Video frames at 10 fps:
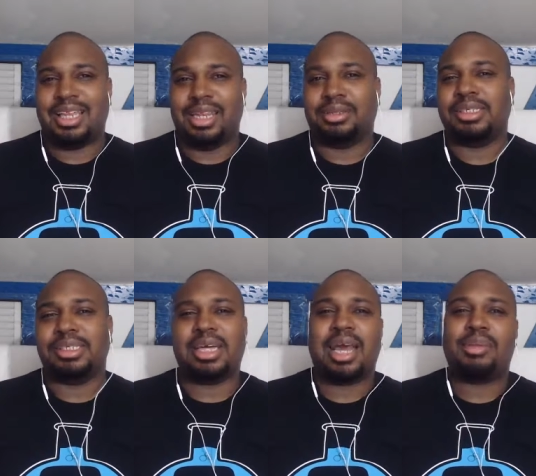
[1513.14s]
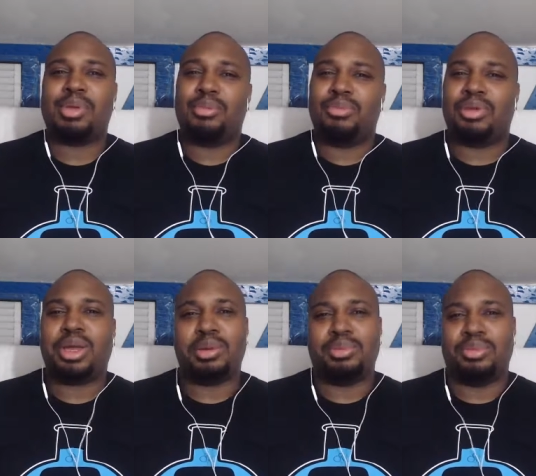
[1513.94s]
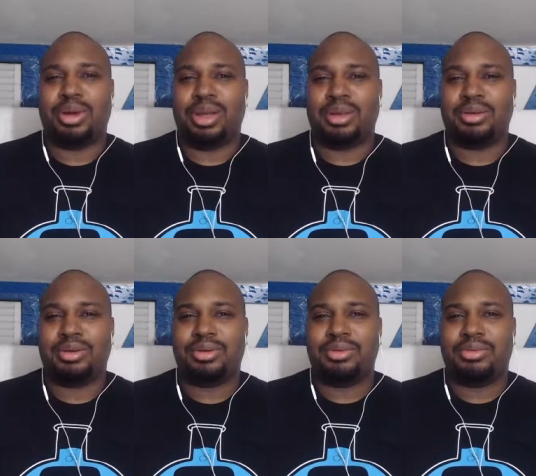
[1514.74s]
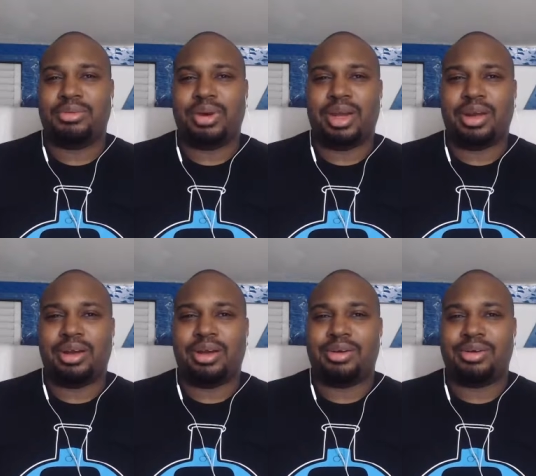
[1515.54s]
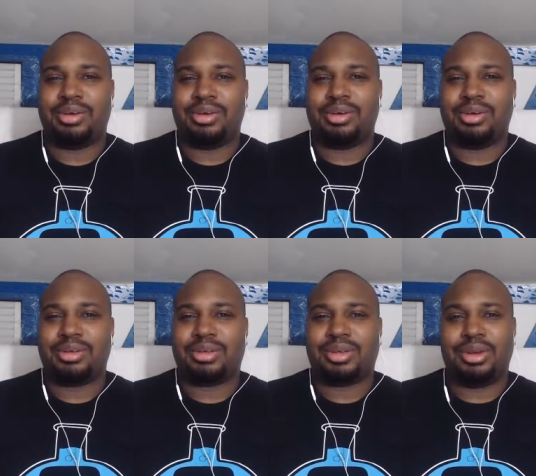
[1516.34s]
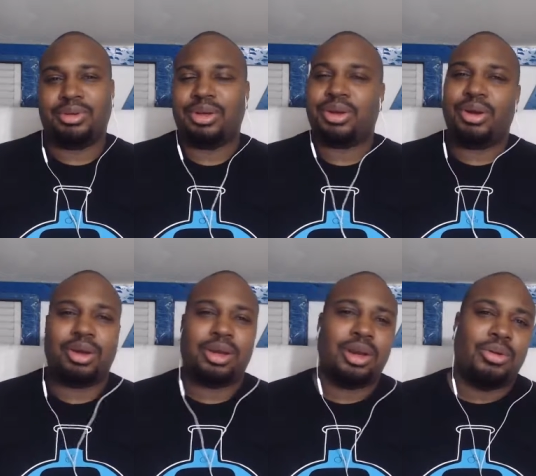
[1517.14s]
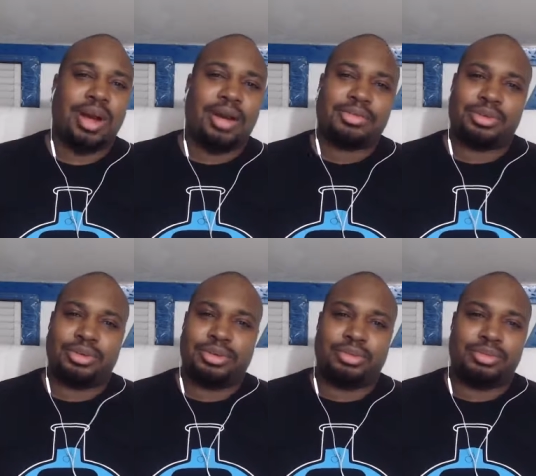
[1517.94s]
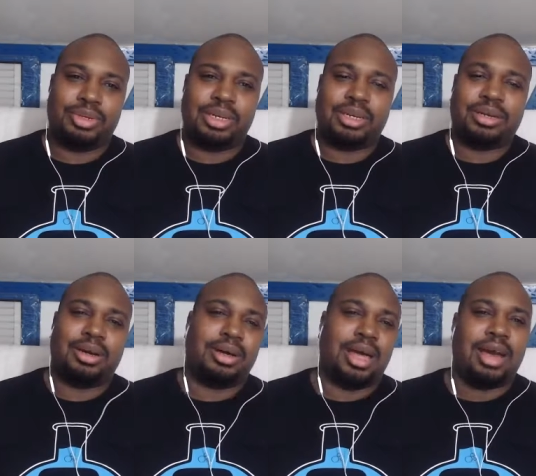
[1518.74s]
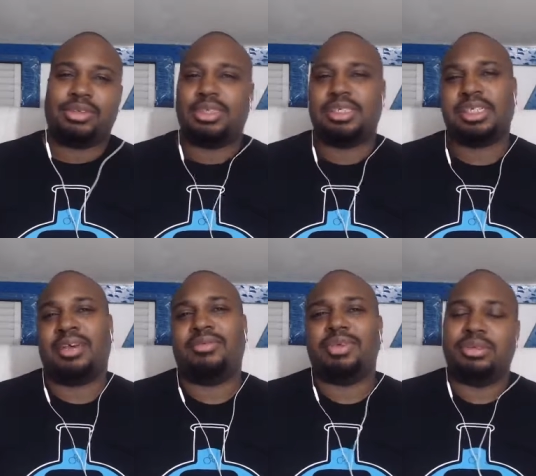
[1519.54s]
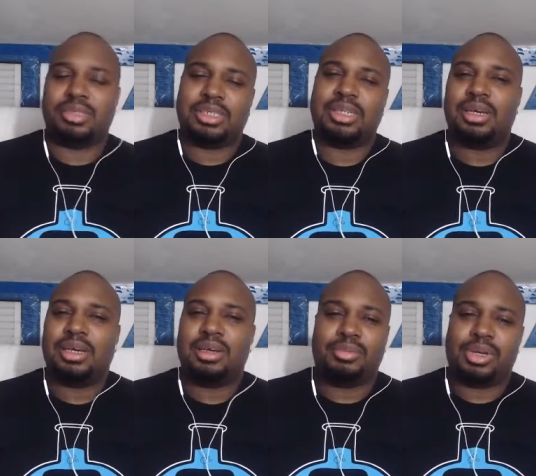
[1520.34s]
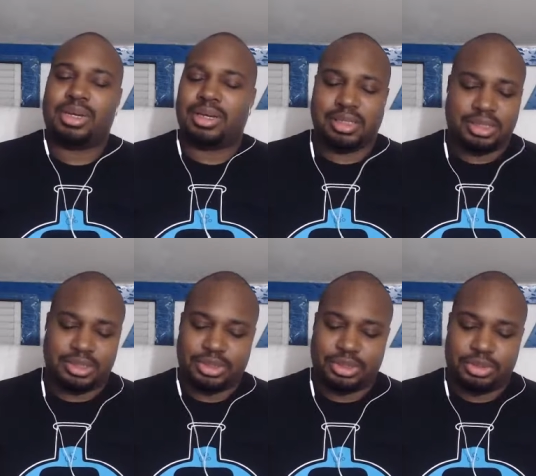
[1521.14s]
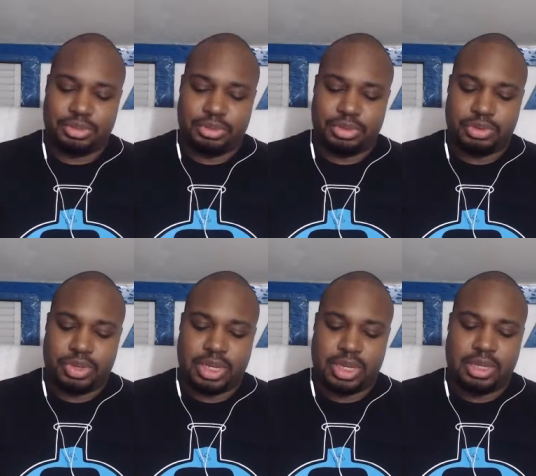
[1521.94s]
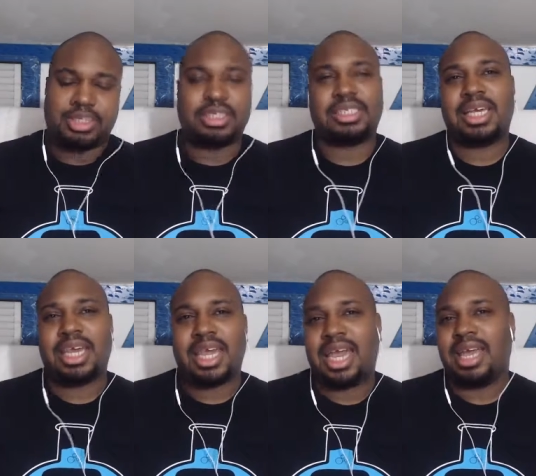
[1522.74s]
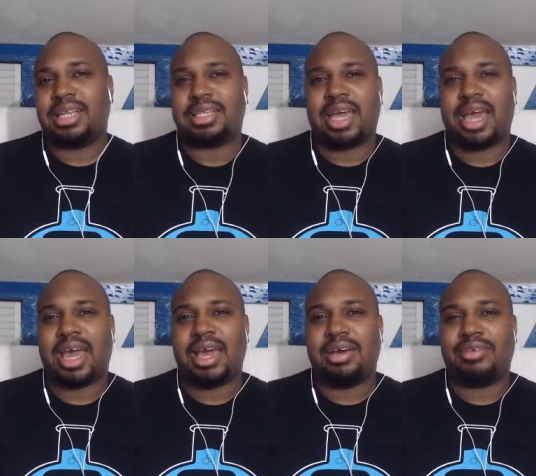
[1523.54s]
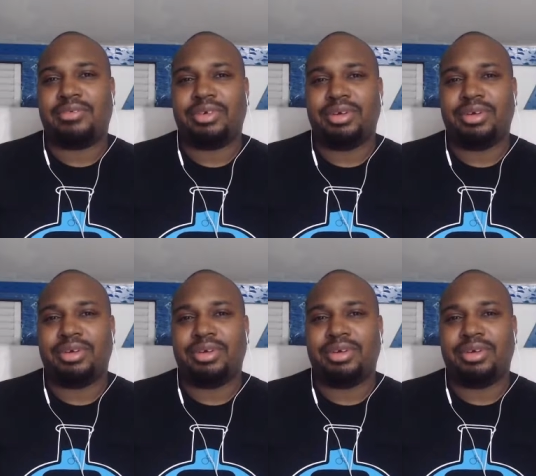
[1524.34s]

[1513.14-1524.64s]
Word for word: look, there's got to be a breaking point where, you know, they're gonna go after uh, after the saviors because you you just can't have